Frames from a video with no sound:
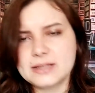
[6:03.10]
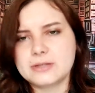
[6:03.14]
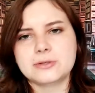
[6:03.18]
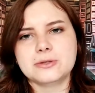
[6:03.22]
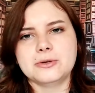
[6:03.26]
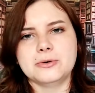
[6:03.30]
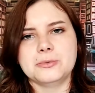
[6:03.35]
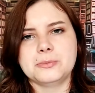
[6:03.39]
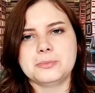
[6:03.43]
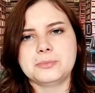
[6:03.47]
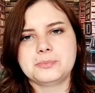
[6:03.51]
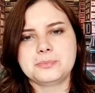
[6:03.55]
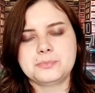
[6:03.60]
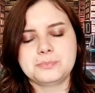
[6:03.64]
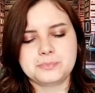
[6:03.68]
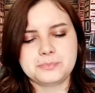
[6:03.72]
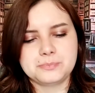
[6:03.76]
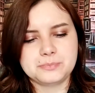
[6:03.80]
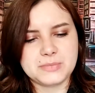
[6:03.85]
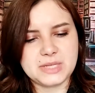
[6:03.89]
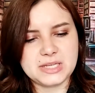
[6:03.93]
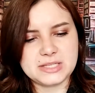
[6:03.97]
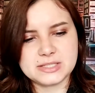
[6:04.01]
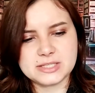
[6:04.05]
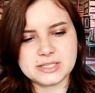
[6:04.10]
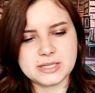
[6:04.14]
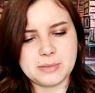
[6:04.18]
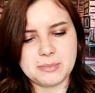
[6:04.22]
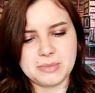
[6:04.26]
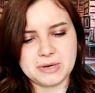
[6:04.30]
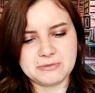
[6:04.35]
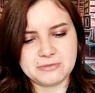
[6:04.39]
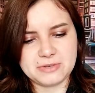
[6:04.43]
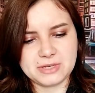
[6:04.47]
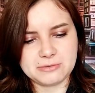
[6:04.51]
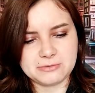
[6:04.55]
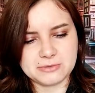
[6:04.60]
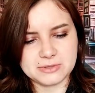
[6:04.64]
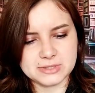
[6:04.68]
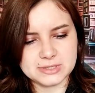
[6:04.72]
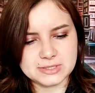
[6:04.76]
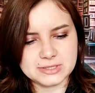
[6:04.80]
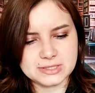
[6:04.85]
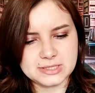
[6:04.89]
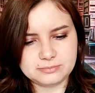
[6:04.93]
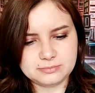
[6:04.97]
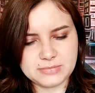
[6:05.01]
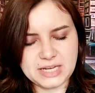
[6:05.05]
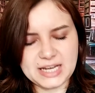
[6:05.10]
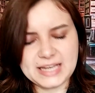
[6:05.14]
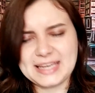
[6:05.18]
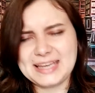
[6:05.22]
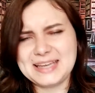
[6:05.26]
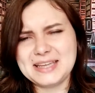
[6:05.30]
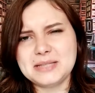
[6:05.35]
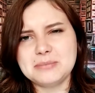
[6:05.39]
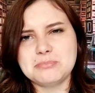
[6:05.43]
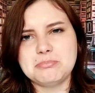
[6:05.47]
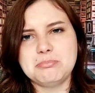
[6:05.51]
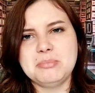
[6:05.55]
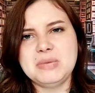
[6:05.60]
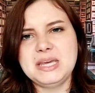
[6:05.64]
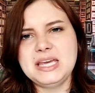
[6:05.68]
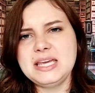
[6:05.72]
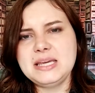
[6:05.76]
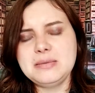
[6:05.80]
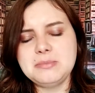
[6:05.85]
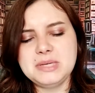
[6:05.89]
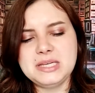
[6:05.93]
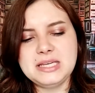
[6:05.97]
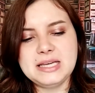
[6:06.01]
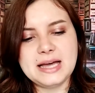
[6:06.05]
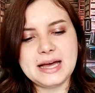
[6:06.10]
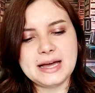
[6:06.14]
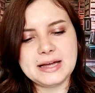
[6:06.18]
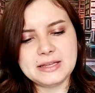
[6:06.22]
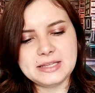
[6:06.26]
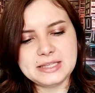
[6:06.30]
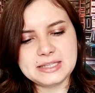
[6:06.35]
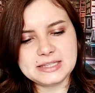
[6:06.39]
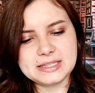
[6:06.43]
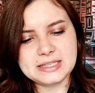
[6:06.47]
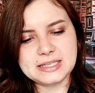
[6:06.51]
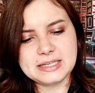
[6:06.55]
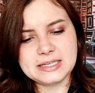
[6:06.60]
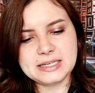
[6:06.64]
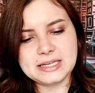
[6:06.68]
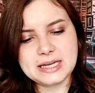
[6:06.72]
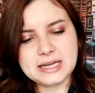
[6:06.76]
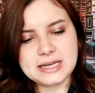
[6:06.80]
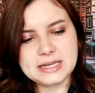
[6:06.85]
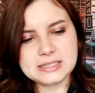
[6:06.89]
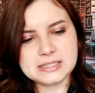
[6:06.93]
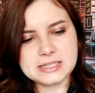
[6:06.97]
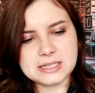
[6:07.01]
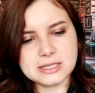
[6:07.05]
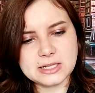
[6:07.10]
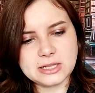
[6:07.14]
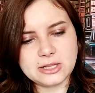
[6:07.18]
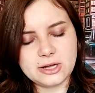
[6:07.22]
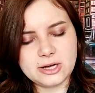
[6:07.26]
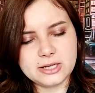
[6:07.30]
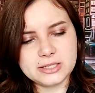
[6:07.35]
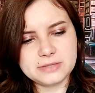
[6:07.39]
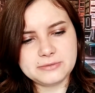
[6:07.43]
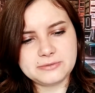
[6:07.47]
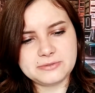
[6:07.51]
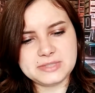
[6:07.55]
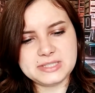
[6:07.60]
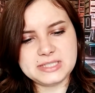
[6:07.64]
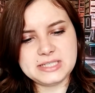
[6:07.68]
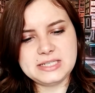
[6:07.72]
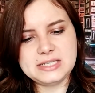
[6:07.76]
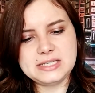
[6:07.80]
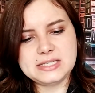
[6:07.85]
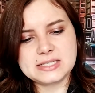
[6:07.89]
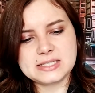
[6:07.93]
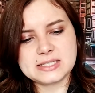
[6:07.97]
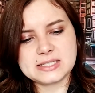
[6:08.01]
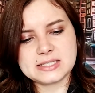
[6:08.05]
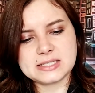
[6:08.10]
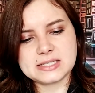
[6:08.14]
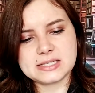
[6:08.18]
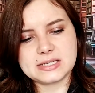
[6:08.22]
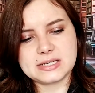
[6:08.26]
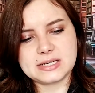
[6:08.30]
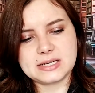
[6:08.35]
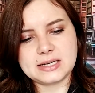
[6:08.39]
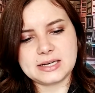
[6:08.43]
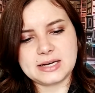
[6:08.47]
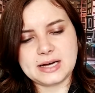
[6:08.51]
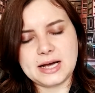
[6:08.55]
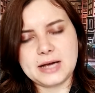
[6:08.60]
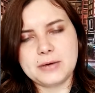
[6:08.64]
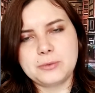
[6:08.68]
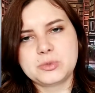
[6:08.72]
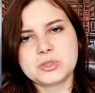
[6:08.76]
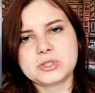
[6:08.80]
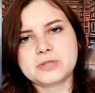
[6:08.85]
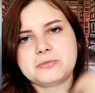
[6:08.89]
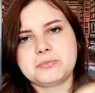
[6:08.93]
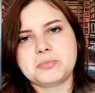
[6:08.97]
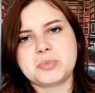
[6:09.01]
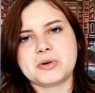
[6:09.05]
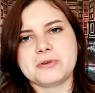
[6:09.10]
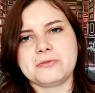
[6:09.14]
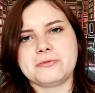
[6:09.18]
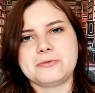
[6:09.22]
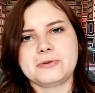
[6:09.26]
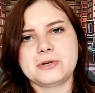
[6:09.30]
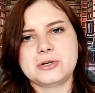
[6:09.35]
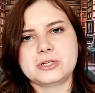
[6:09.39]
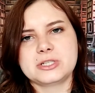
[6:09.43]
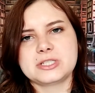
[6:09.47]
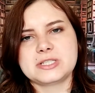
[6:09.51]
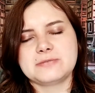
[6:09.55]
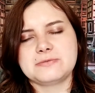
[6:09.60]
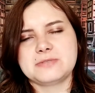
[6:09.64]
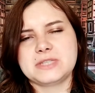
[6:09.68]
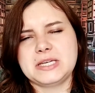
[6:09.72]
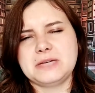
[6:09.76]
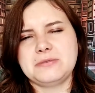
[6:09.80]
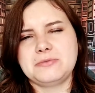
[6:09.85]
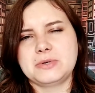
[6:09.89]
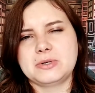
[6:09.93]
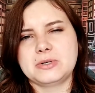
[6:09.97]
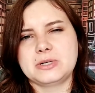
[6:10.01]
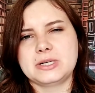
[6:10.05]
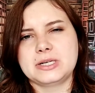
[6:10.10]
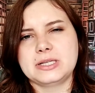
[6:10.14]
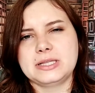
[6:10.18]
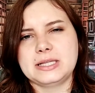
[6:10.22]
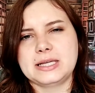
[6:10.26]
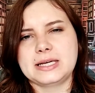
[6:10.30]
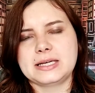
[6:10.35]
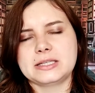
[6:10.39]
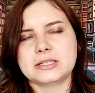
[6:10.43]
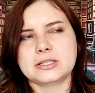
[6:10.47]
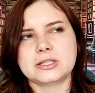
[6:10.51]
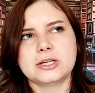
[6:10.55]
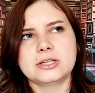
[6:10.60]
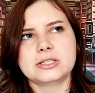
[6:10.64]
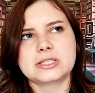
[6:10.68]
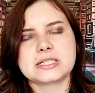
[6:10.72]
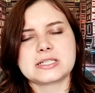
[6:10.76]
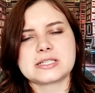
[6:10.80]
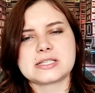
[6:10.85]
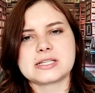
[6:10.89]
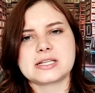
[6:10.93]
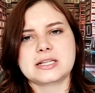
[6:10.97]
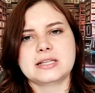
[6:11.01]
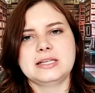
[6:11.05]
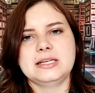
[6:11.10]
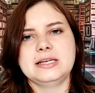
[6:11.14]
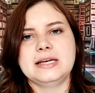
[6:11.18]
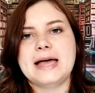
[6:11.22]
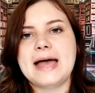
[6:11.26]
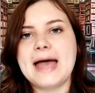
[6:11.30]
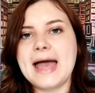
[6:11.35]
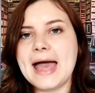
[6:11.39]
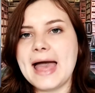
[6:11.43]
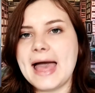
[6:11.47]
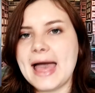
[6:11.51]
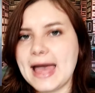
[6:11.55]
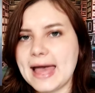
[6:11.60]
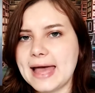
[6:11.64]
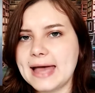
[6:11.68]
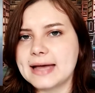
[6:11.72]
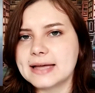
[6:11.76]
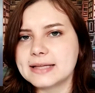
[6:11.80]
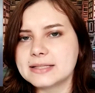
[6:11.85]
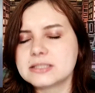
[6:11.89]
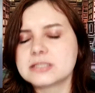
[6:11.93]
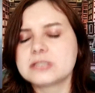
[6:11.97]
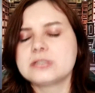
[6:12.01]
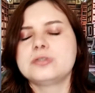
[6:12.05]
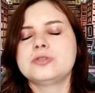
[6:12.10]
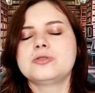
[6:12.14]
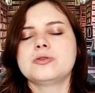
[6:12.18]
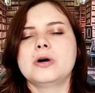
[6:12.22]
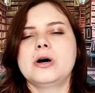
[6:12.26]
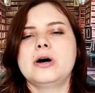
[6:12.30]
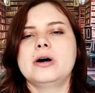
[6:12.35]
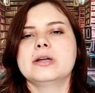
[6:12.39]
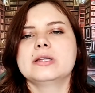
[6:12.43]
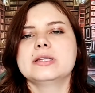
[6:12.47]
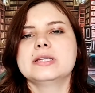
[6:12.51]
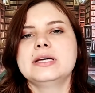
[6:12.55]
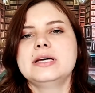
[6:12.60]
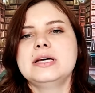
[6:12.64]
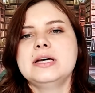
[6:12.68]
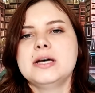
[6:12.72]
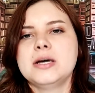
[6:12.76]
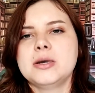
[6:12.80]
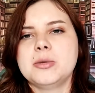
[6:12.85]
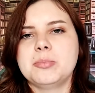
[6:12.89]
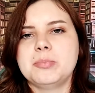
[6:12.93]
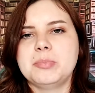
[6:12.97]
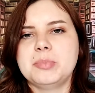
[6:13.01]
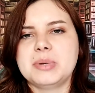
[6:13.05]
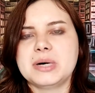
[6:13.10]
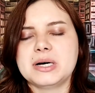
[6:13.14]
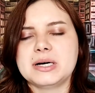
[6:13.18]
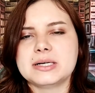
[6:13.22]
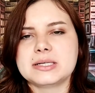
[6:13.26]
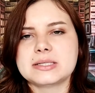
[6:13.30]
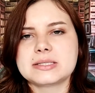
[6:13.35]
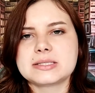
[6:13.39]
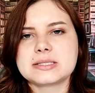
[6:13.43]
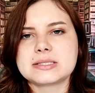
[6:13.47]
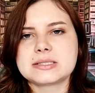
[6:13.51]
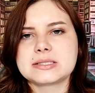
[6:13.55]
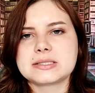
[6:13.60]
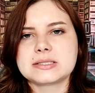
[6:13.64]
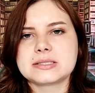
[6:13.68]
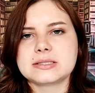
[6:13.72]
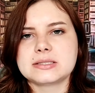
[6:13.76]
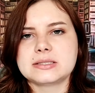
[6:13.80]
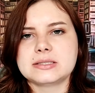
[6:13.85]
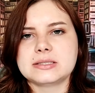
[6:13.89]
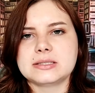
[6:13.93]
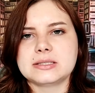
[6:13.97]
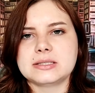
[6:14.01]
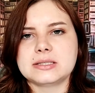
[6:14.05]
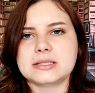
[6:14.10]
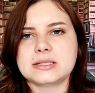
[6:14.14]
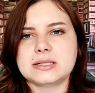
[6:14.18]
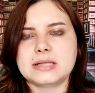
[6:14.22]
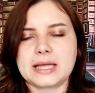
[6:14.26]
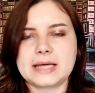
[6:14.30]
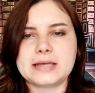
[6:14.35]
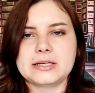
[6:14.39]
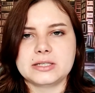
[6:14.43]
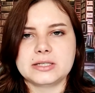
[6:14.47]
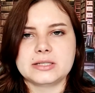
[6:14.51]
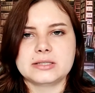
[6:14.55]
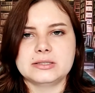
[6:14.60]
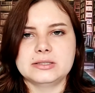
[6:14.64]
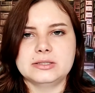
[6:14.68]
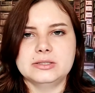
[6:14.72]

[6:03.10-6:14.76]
don't know. It's not my favorite. Again, maybe I think that a lot of these I would have preferred if they were like not necessarily hand drawn, but like